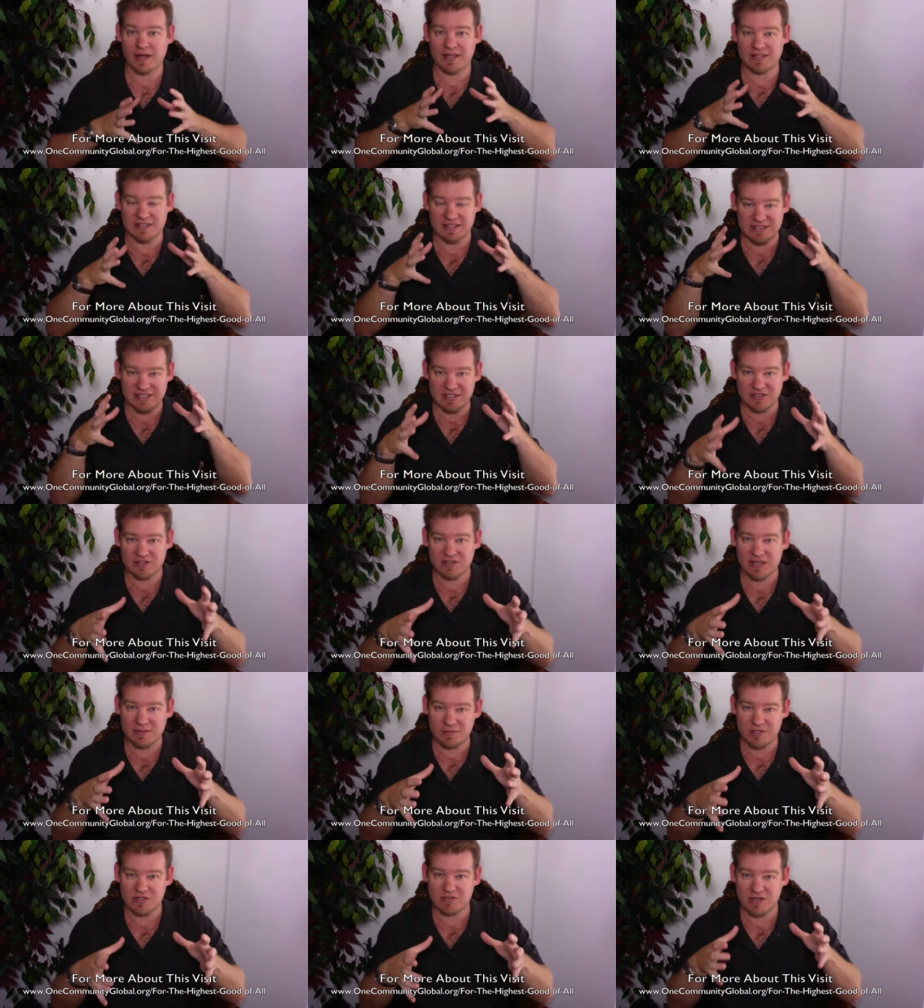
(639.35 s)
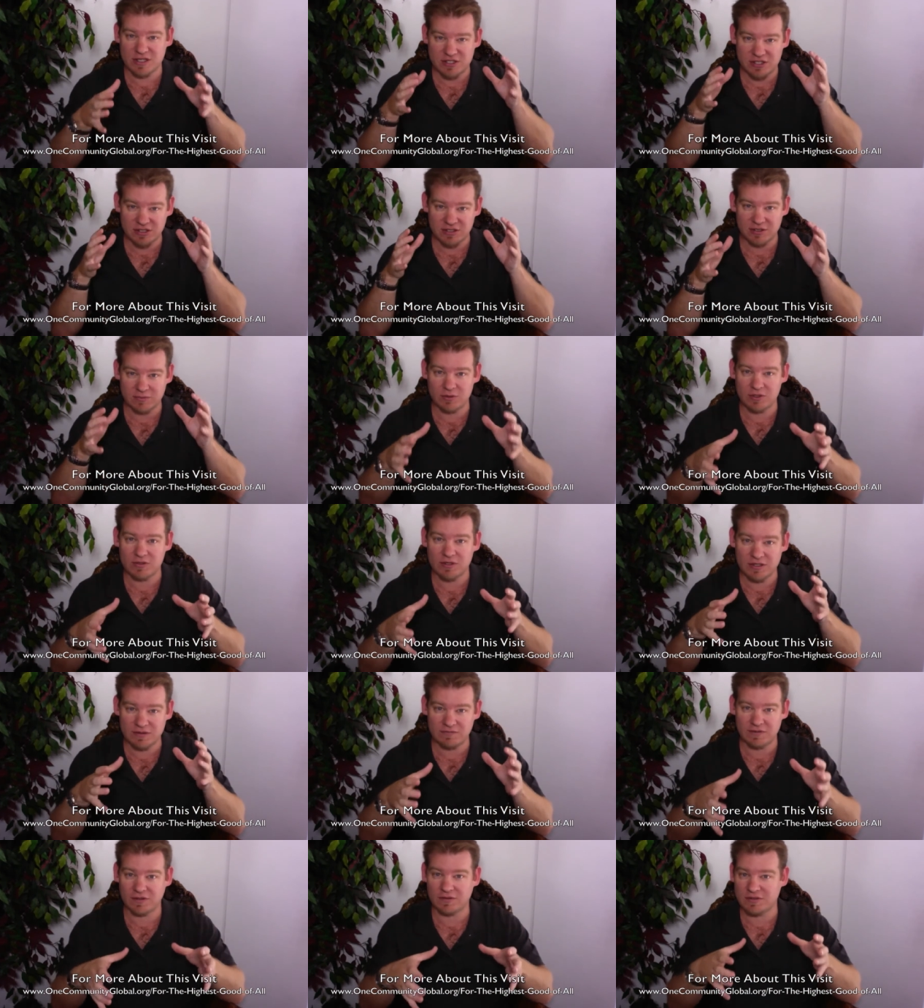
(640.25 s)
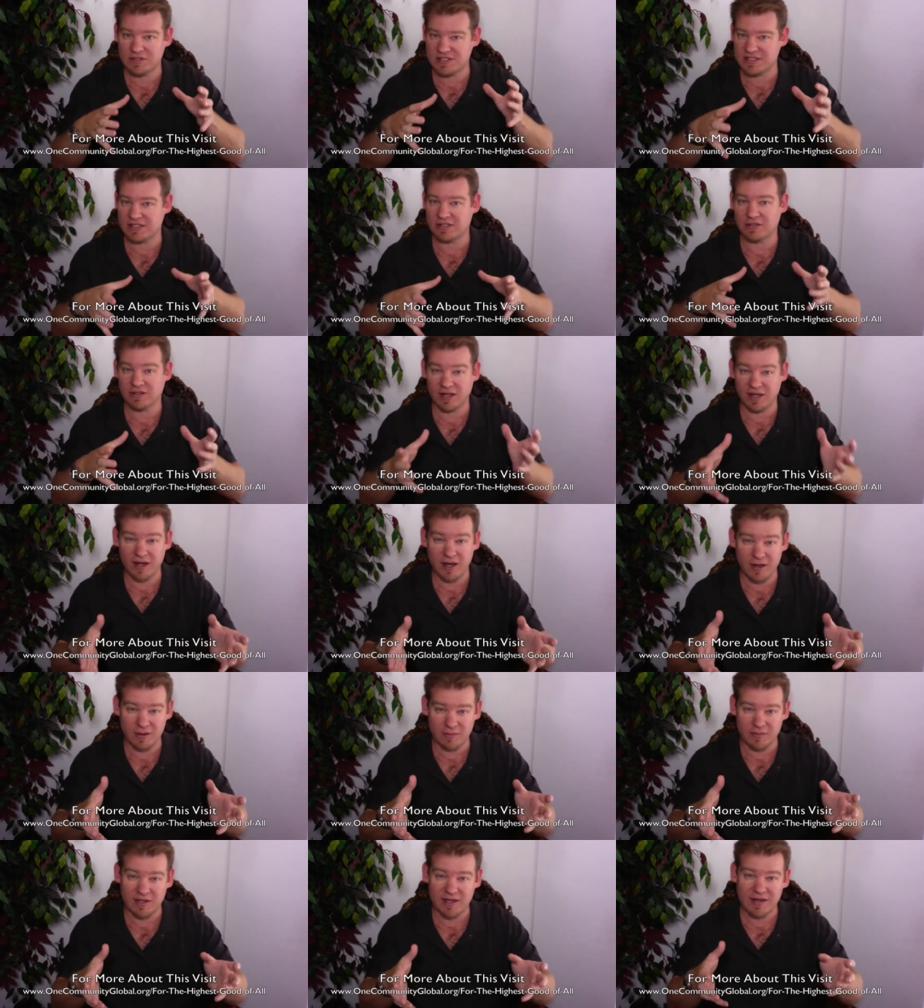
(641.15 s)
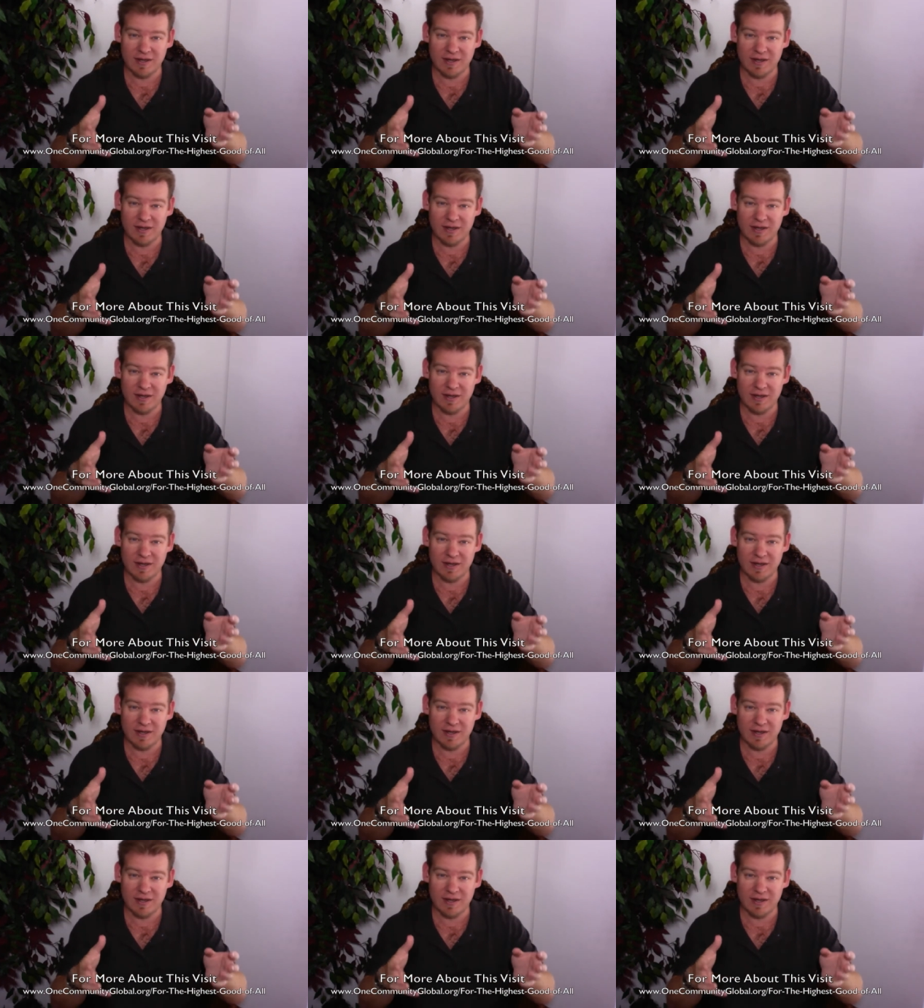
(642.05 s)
as a teacher demonstration, community, village, city, or hub,